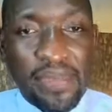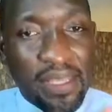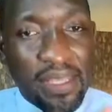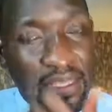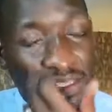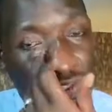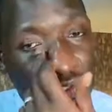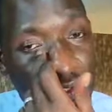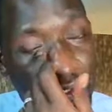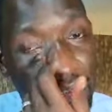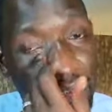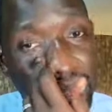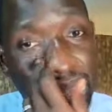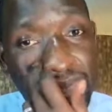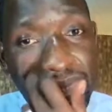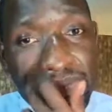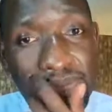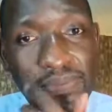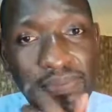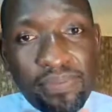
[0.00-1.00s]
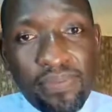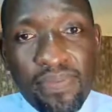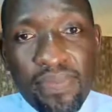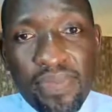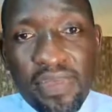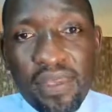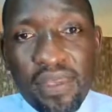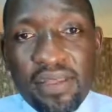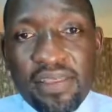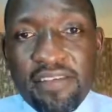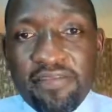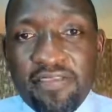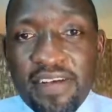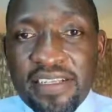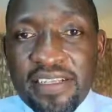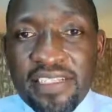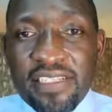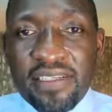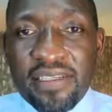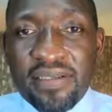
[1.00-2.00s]
And so the
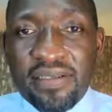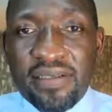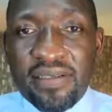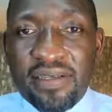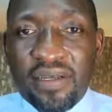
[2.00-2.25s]
first